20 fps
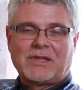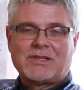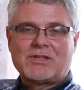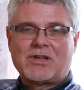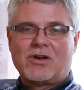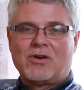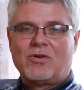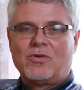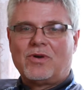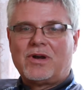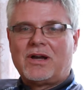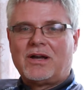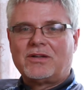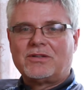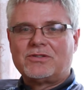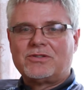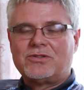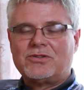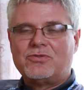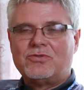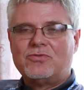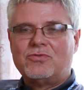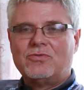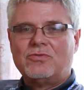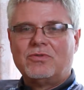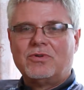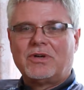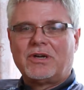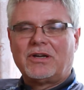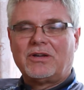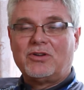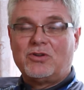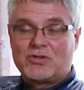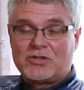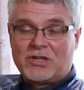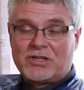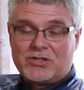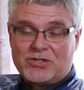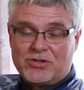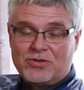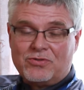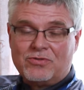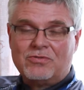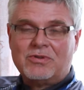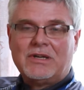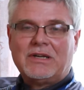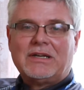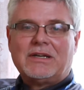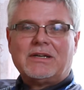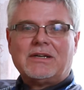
So uh, two, uh, usually two